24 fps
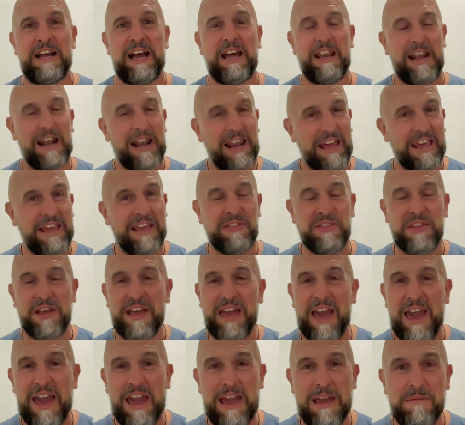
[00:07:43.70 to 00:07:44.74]
And late in the
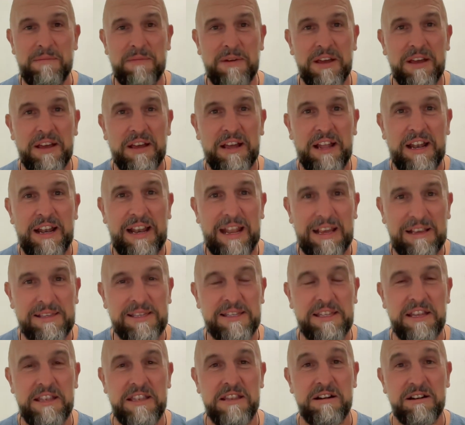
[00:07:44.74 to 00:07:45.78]
game,
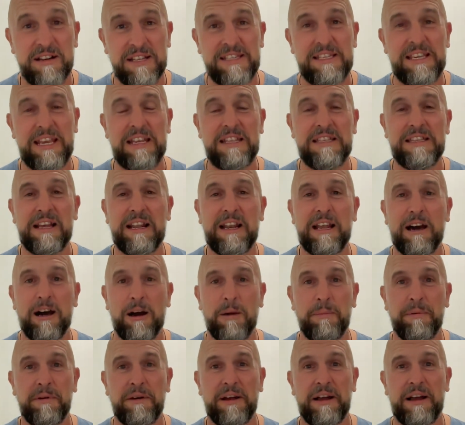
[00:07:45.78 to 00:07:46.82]
Leicester 19-0
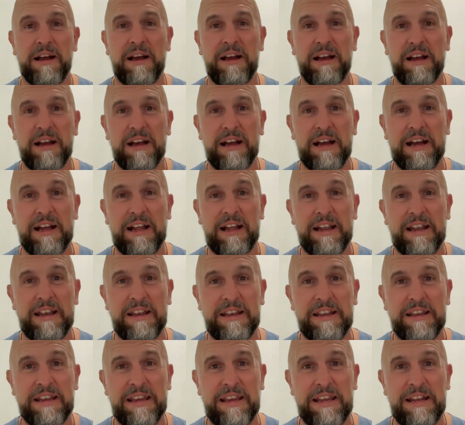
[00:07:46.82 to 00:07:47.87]
up,
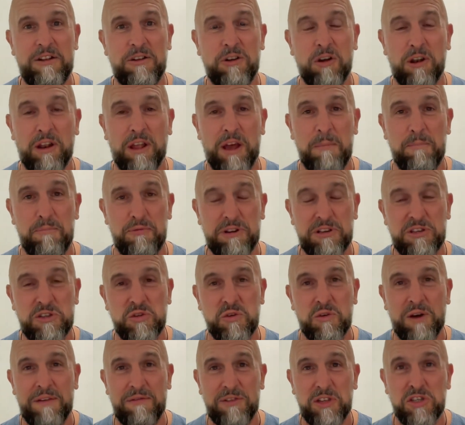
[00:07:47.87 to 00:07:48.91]
and it looked like
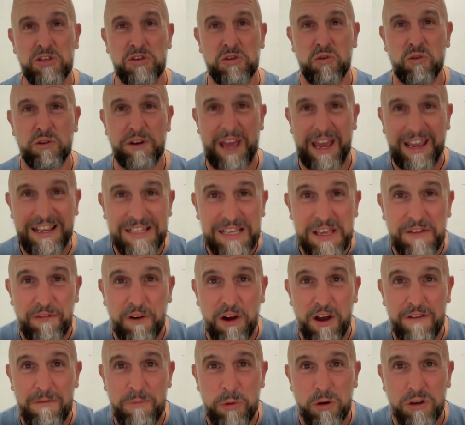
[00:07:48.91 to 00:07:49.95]
Bristol, having scored
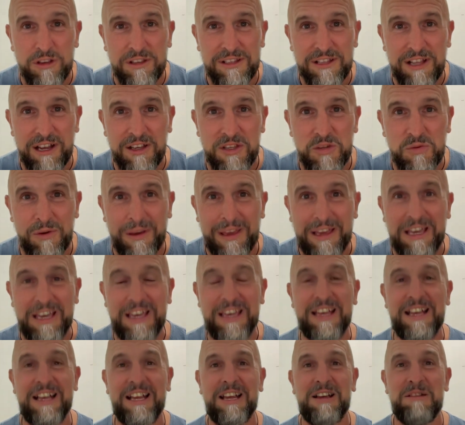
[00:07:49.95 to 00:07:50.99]
85 points last week,
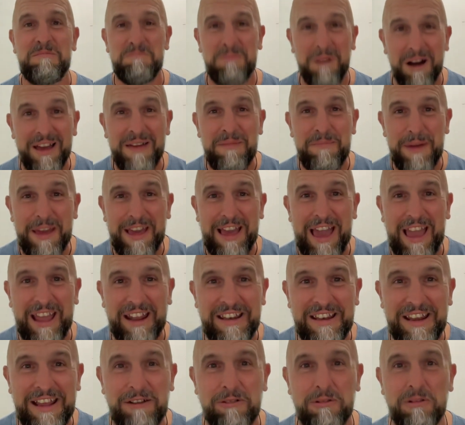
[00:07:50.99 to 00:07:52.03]
might be
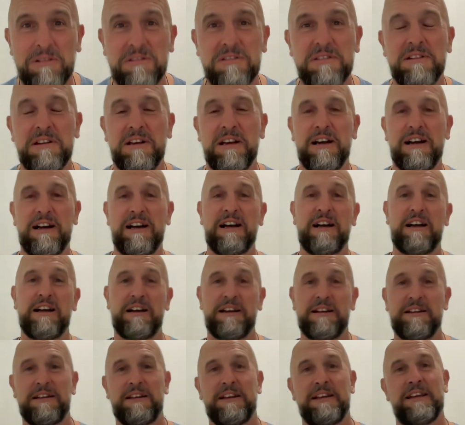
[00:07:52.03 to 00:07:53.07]
getting nilled.
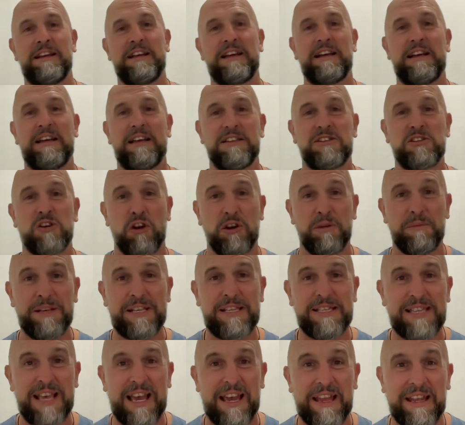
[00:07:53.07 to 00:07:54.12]
It's got to be
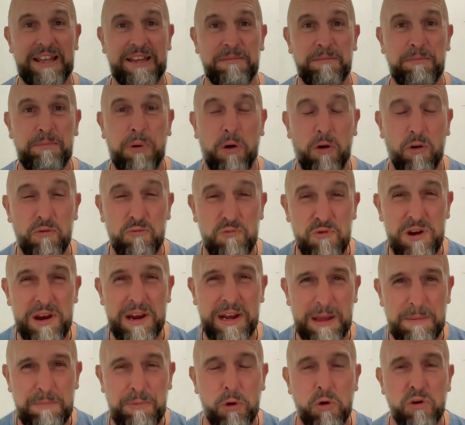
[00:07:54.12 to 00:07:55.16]
said,
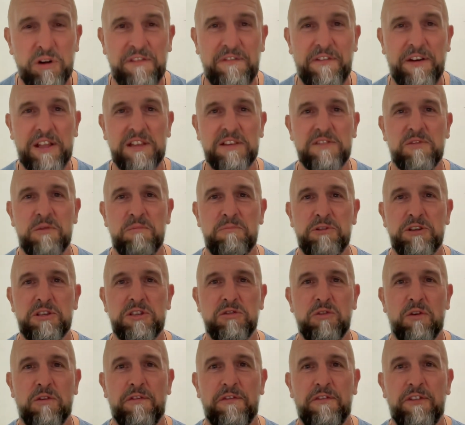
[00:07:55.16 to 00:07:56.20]
really poor defence from
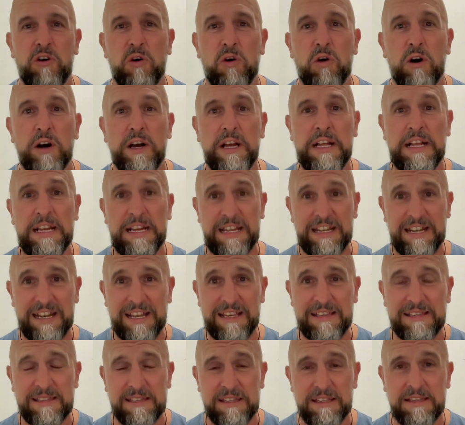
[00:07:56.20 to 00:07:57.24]
Bristol for
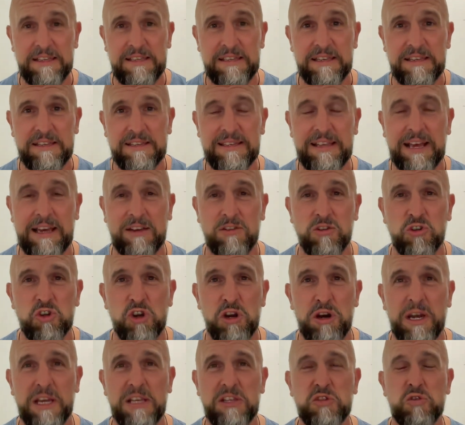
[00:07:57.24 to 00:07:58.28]
Leicester's second
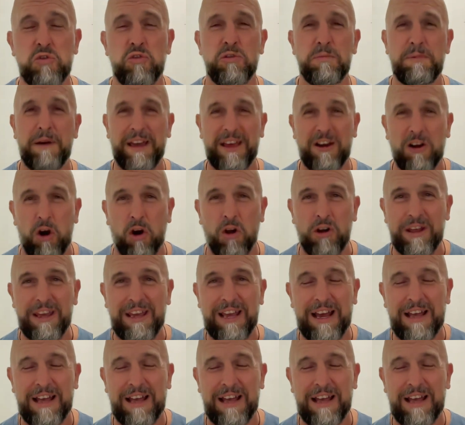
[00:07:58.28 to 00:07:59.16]
try scored by Ollie